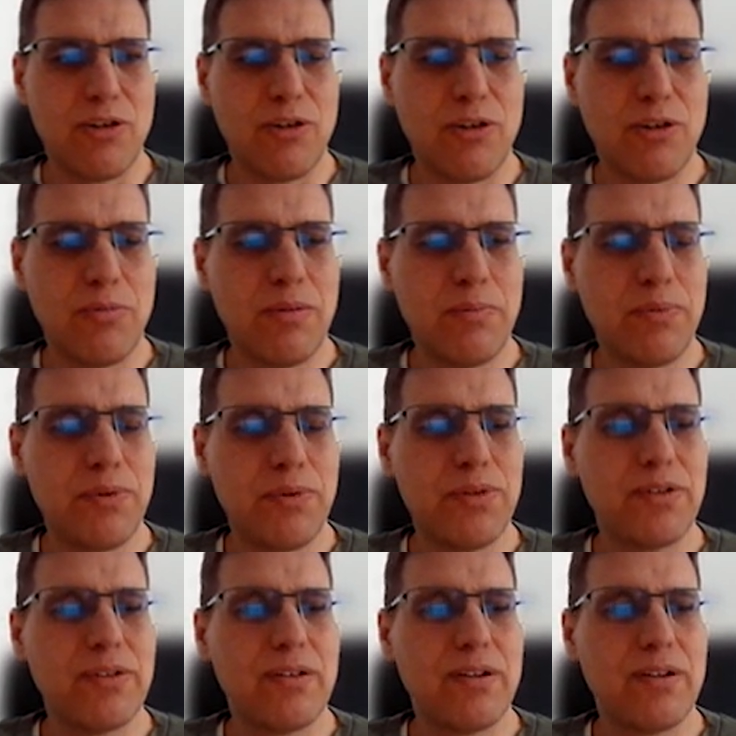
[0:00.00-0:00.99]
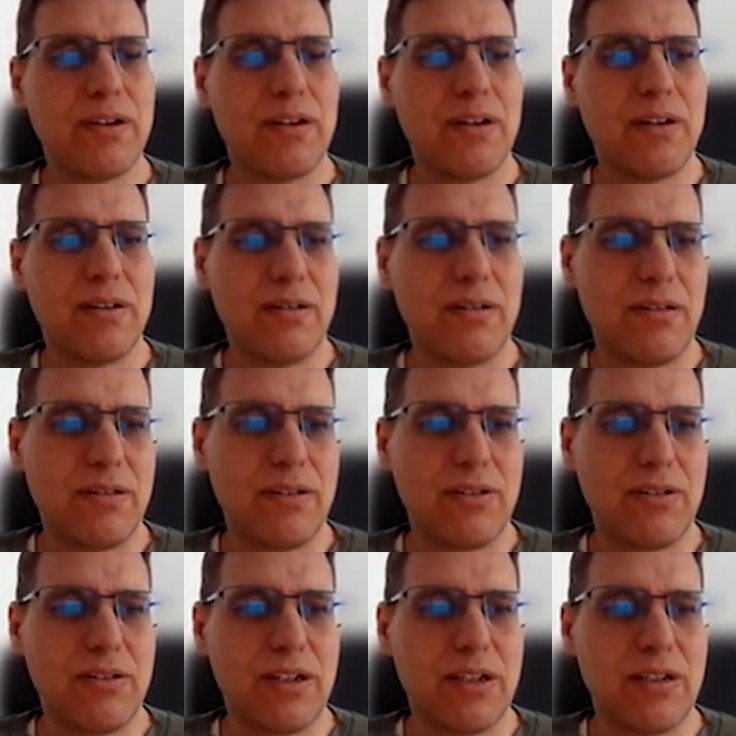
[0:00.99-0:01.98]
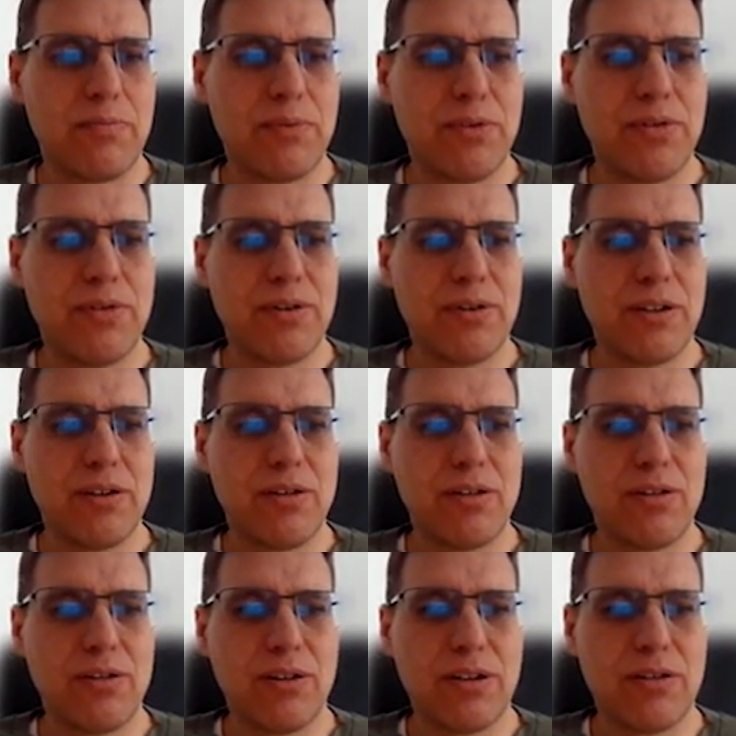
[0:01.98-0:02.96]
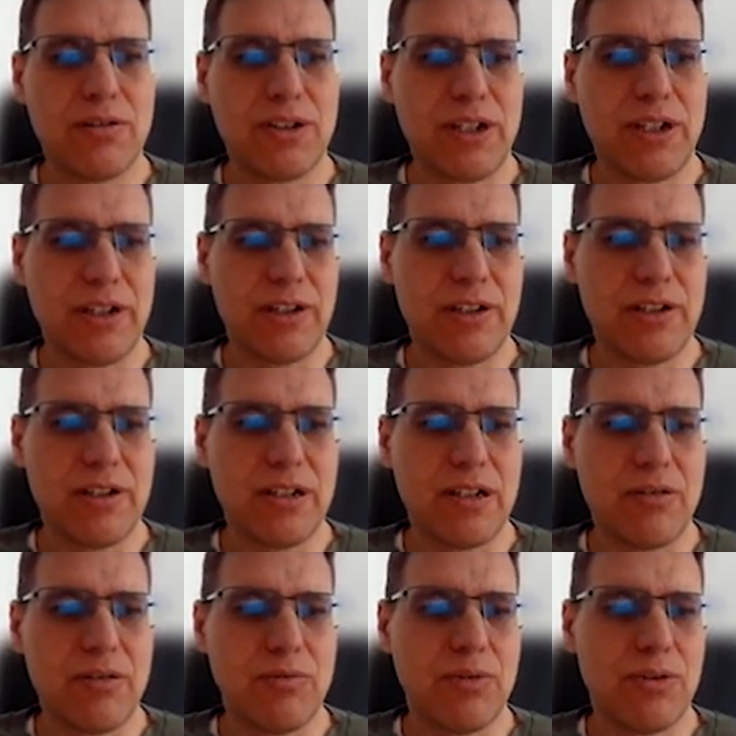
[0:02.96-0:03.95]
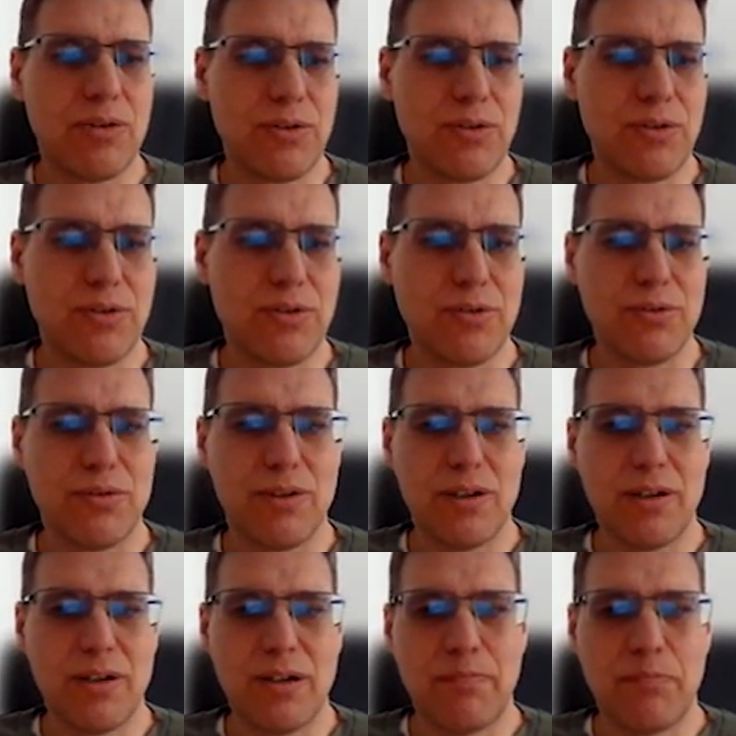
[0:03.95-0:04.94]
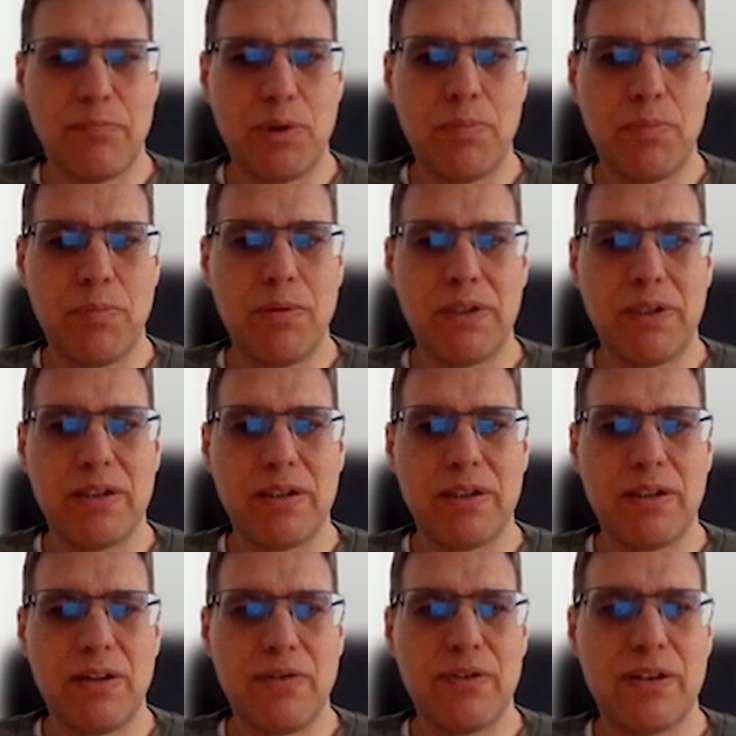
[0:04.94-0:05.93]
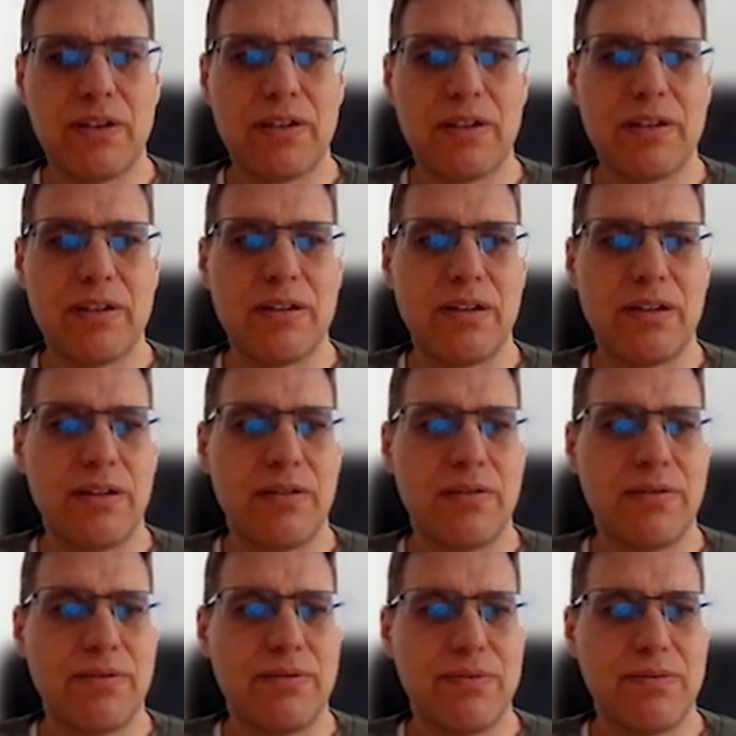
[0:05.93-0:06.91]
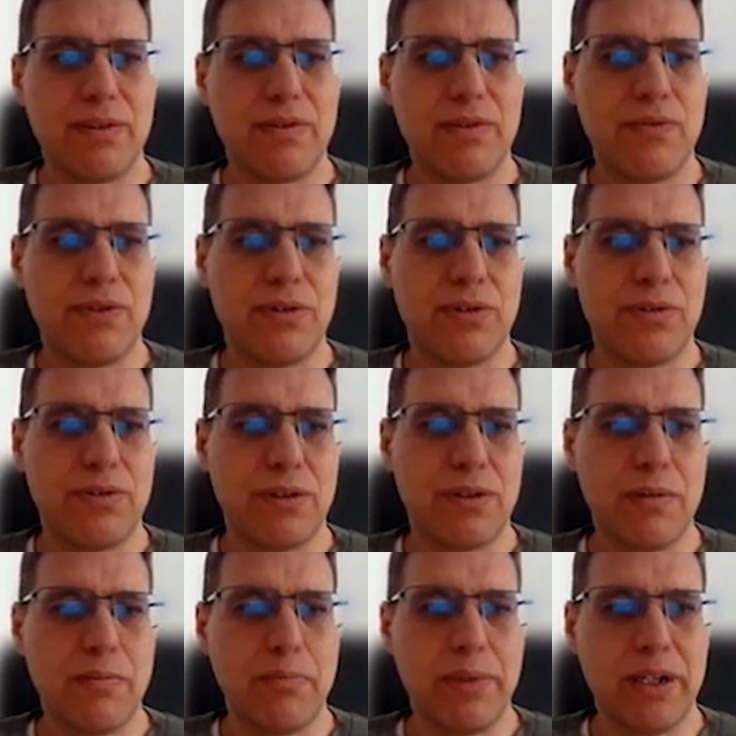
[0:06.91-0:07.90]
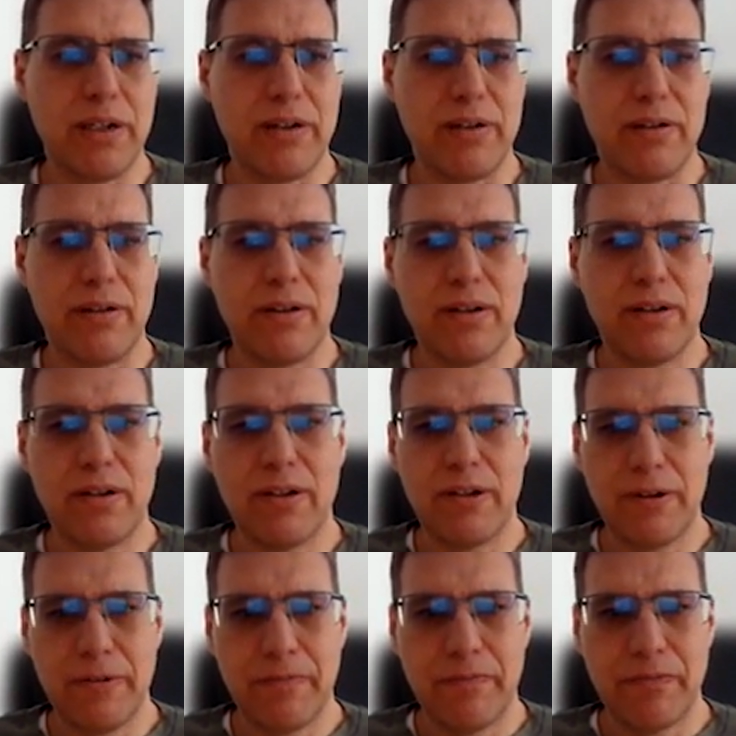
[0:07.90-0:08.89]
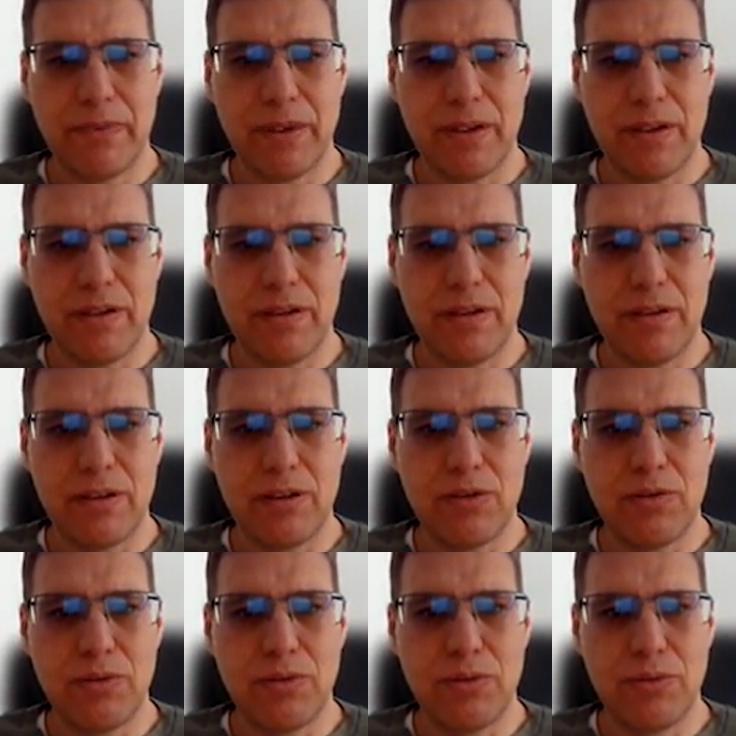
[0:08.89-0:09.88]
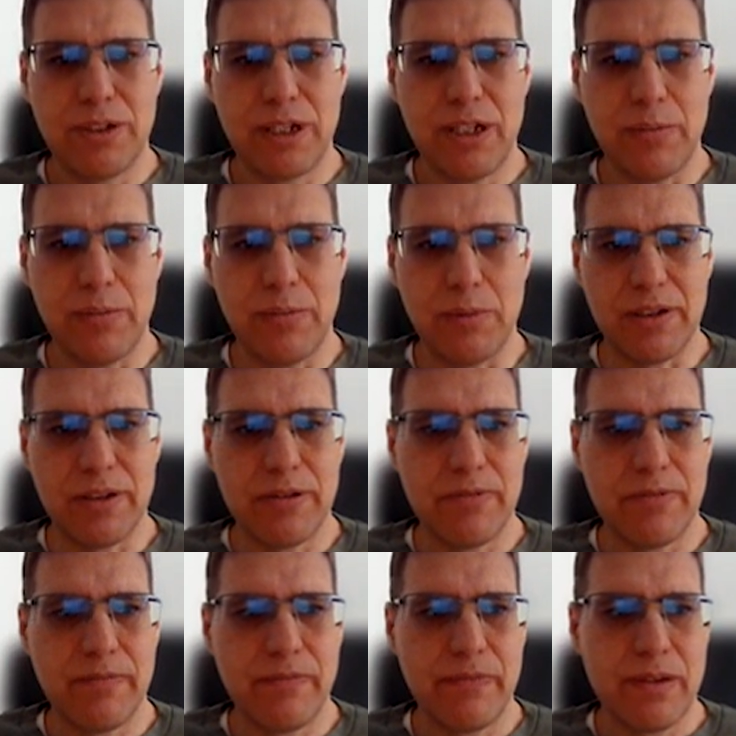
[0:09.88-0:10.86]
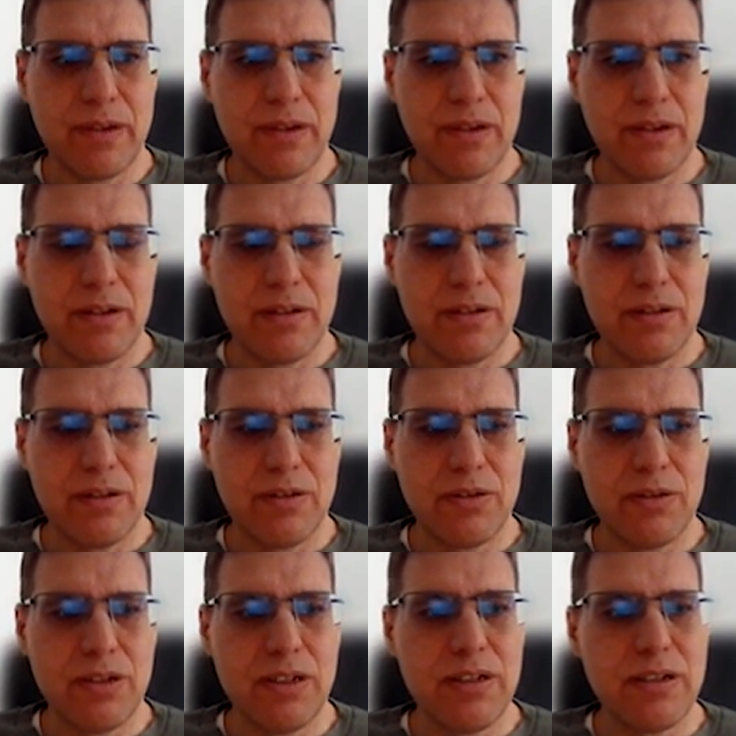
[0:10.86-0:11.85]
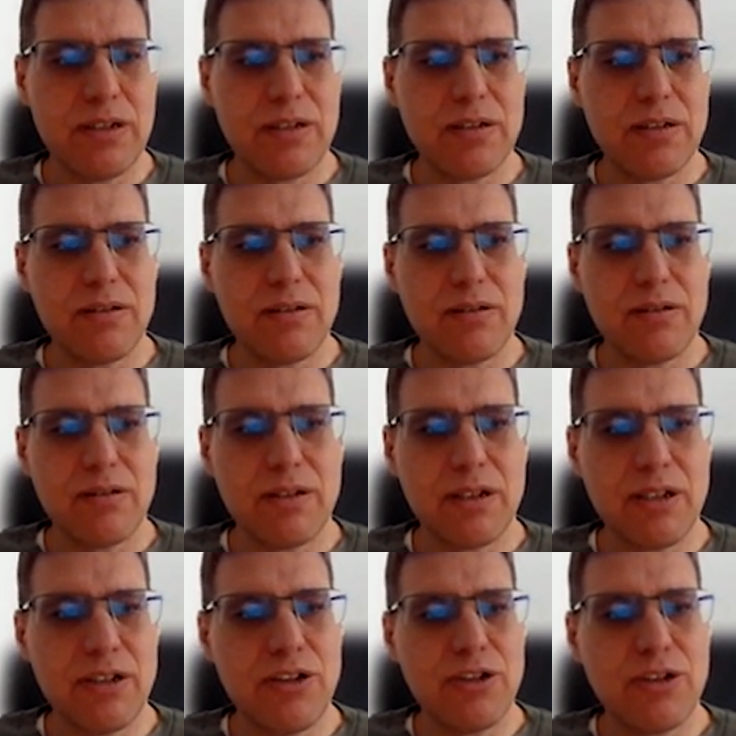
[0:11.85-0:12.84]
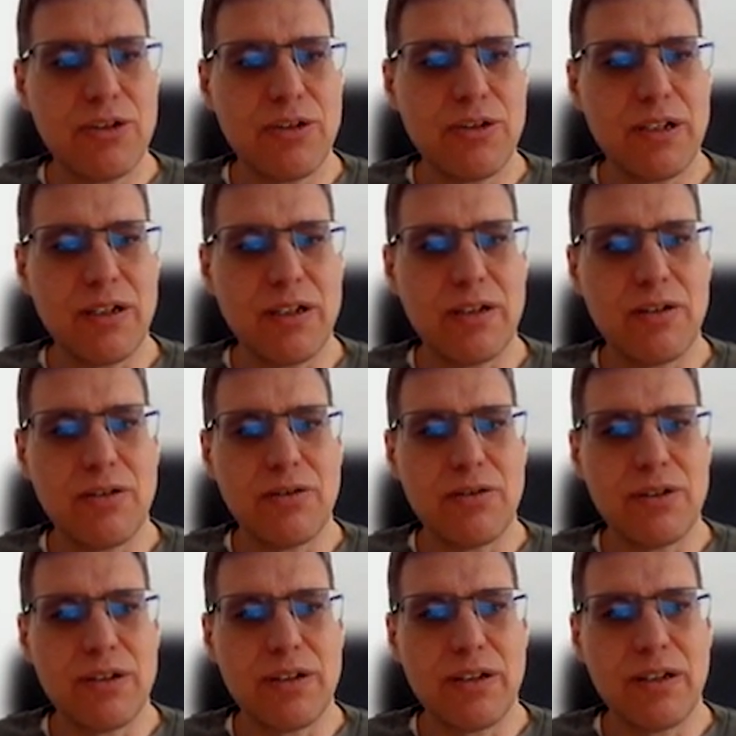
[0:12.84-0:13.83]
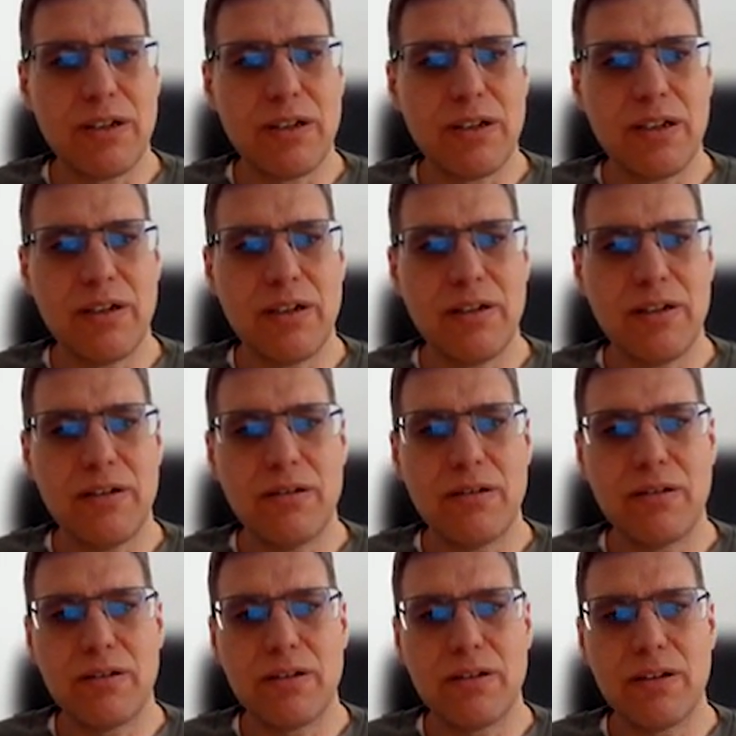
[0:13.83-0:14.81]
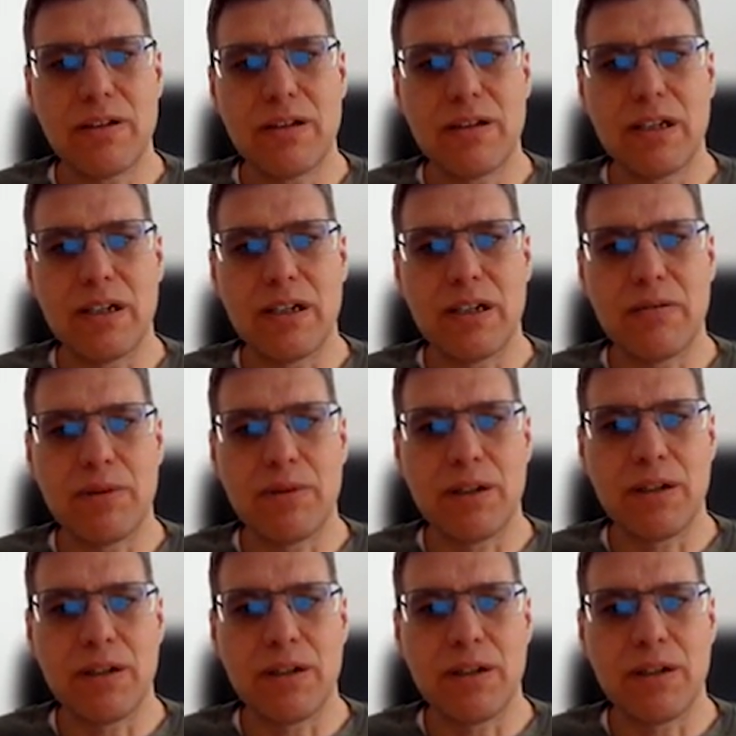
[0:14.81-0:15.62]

comma put. So there are pure editorial changes that would also pop up as a difference if you compare the two schemas. So this screenshot that you see here is done